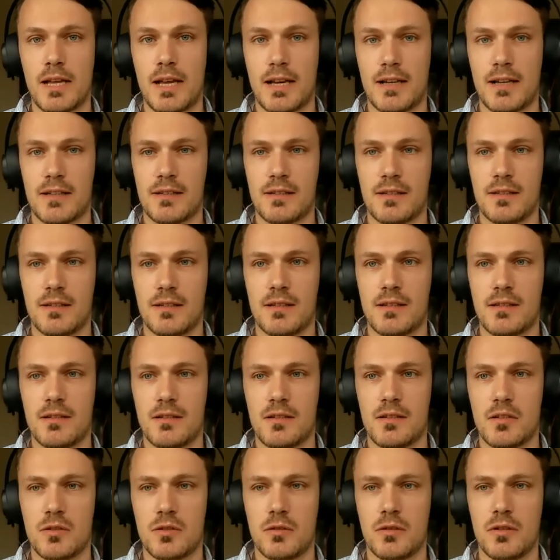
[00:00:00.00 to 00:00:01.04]
axes.
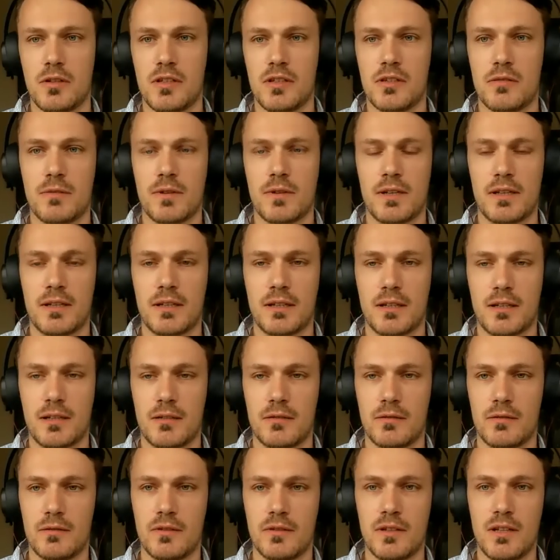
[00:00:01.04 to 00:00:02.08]
So it's really kind
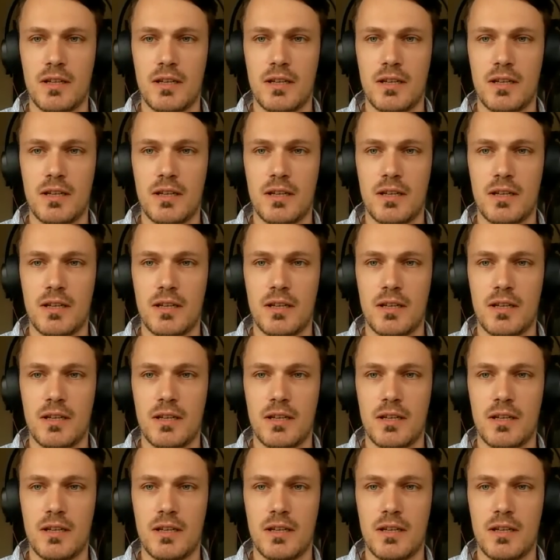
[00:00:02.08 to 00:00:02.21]
of